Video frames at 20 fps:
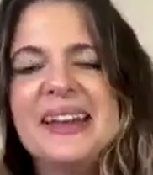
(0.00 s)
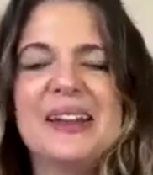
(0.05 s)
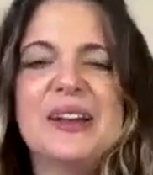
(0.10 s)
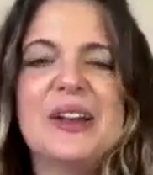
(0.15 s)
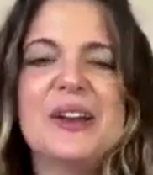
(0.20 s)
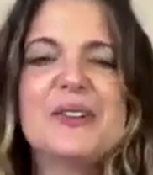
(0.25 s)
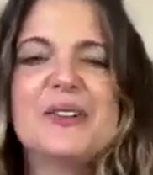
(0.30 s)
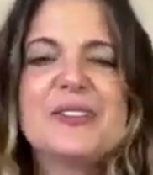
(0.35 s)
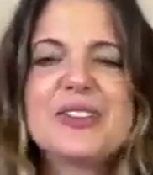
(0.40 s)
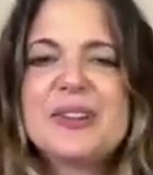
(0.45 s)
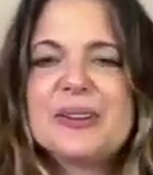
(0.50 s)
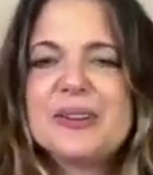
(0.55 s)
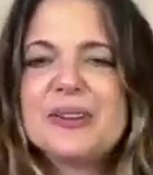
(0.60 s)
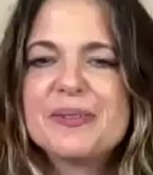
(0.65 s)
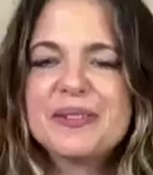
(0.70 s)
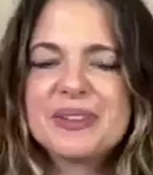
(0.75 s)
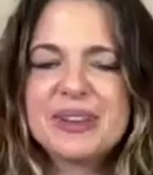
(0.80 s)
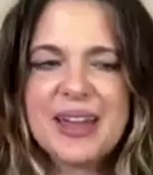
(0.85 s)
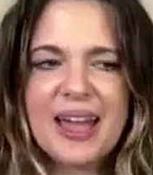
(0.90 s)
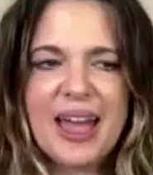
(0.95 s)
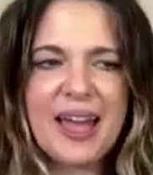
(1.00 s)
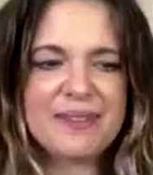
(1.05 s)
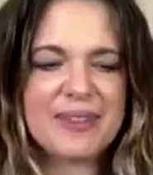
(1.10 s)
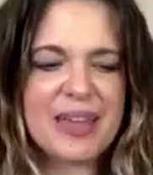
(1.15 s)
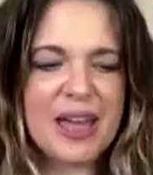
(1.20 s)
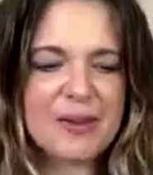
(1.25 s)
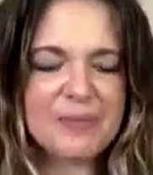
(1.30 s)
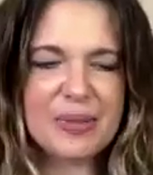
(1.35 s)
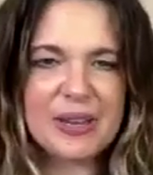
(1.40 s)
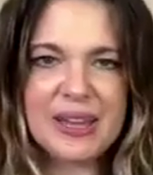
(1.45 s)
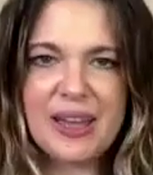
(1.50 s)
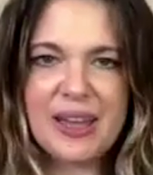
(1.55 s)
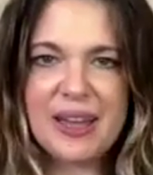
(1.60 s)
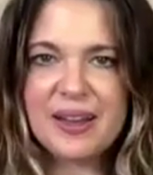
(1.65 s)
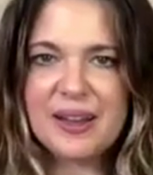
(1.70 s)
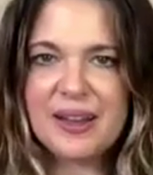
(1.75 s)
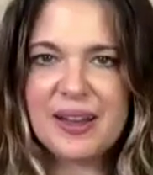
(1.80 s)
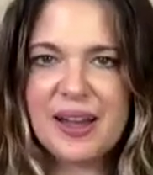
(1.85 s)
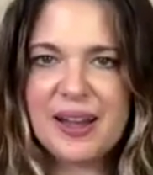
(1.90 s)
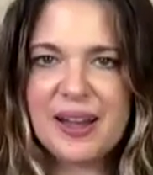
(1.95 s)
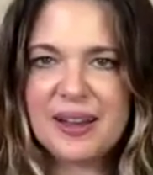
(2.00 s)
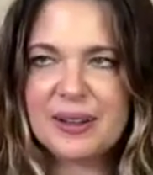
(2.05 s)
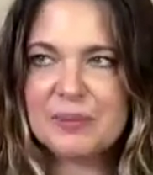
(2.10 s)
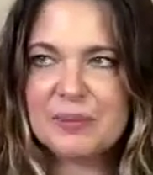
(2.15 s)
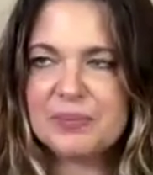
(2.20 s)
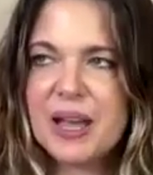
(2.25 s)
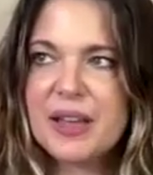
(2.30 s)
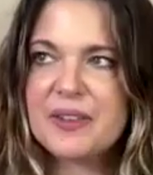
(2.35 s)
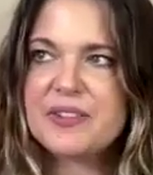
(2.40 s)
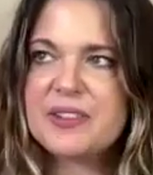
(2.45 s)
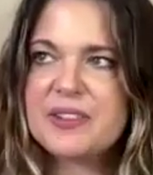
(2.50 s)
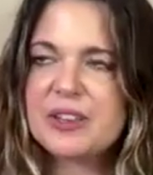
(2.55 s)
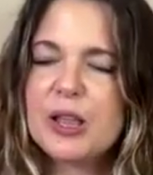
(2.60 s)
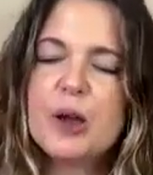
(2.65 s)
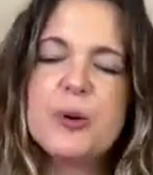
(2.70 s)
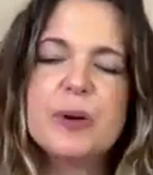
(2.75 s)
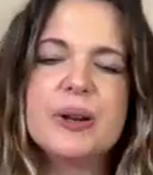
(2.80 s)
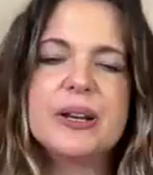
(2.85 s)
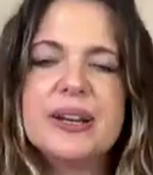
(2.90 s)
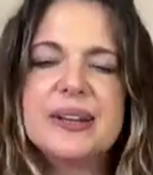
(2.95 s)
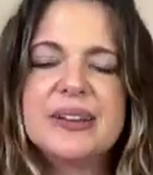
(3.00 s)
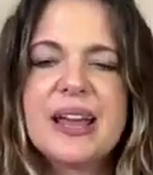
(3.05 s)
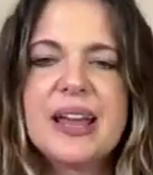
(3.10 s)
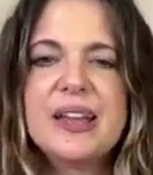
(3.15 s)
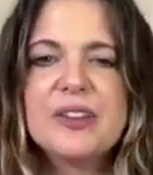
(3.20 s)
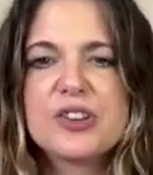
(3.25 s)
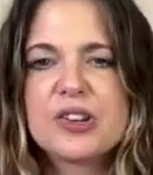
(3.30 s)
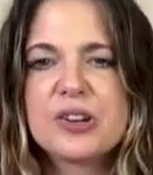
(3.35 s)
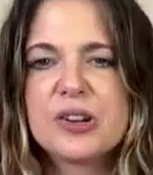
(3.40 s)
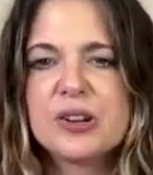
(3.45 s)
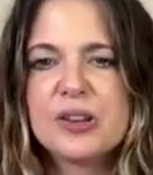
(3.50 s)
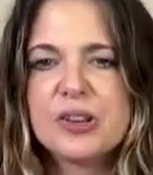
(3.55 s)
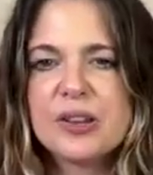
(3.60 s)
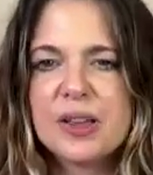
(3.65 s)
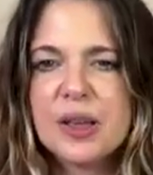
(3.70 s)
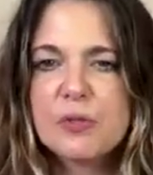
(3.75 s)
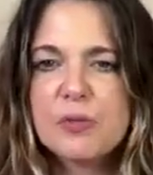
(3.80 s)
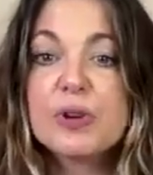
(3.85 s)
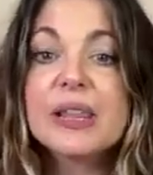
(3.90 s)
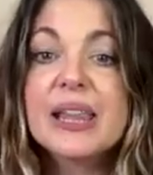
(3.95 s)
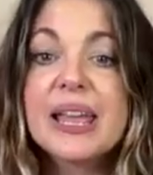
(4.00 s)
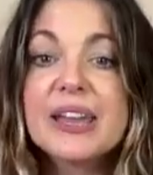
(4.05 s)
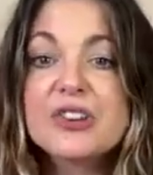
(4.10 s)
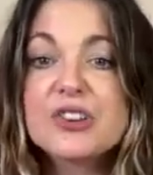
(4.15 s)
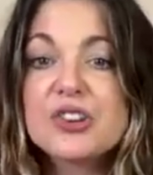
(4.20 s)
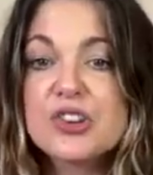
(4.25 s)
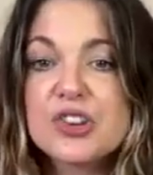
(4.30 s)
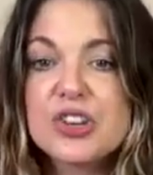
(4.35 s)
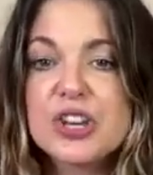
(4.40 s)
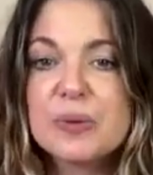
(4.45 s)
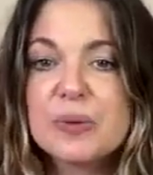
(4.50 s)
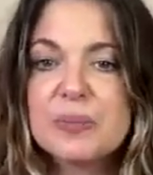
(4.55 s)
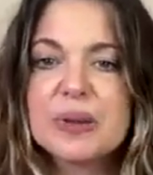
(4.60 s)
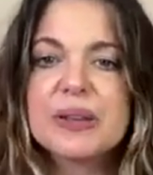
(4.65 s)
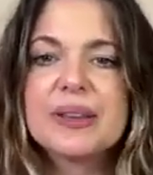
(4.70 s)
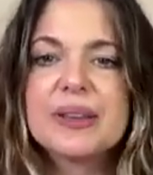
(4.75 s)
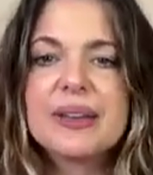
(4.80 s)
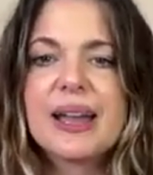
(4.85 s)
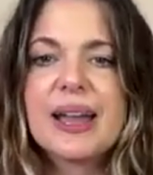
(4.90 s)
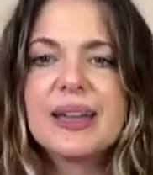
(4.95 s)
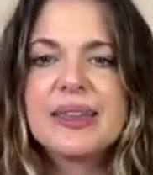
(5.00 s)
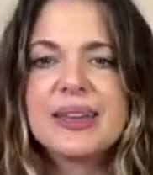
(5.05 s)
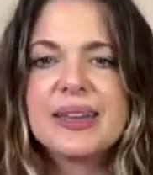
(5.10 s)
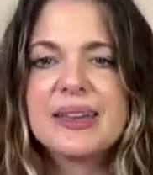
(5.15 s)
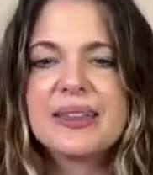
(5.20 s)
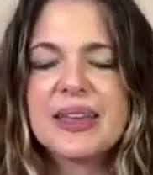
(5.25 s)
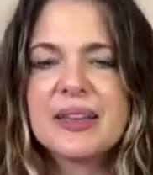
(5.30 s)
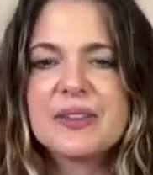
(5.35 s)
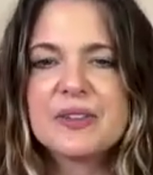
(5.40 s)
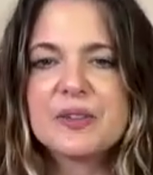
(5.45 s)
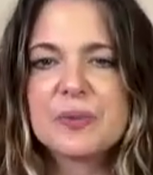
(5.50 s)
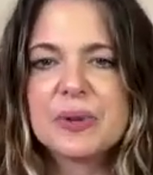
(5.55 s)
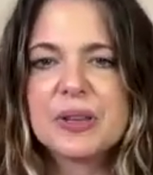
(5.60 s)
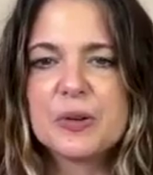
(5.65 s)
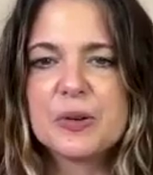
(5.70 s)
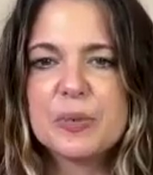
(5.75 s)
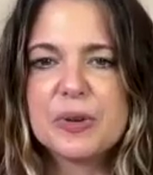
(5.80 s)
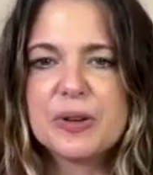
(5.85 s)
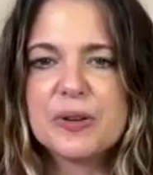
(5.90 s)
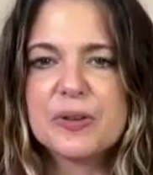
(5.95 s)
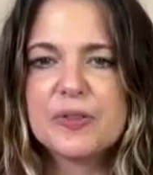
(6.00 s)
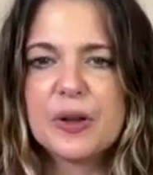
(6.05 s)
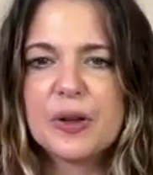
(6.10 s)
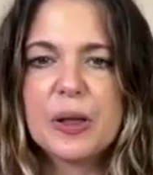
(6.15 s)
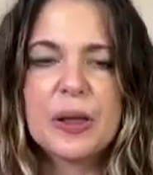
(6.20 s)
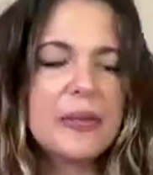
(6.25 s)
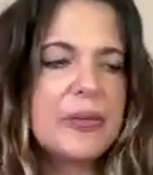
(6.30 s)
To have that be a slow and intentional relationship building, I think that's really beautiful.